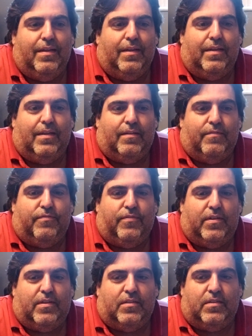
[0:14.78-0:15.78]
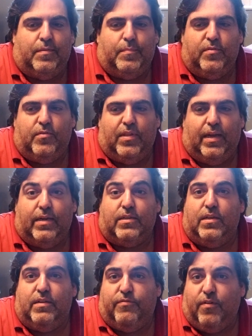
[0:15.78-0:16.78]
If some of you that
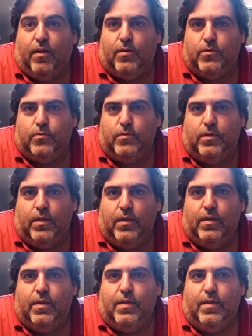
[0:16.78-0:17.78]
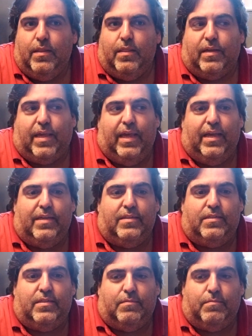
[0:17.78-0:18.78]
actually followed the
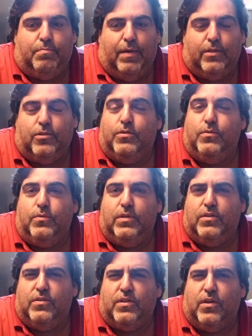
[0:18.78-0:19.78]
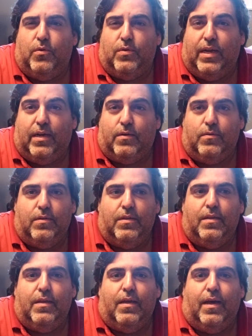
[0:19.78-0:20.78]
case about 2 years ago now,
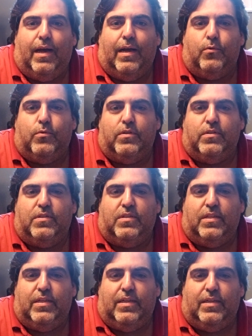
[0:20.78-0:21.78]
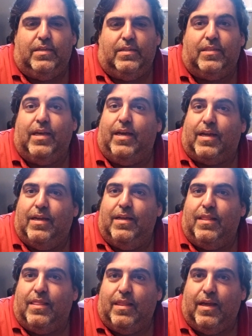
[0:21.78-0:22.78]
I was the tech
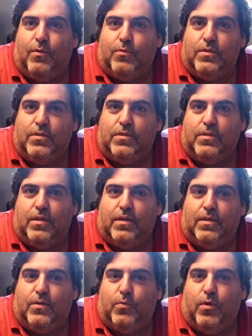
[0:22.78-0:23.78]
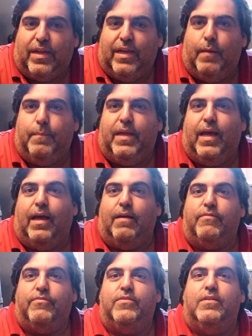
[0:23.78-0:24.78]
that was working on behalf
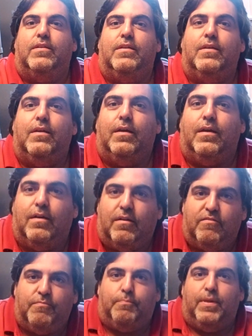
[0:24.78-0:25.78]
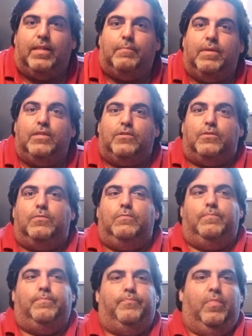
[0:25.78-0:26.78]
of Billy Mitchell
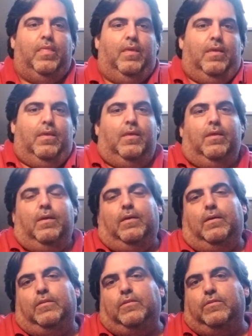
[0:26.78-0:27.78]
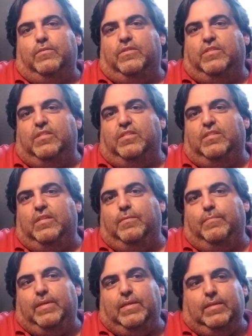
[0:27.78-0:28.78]
to assist
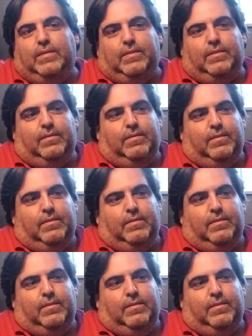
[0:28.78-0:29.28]
him in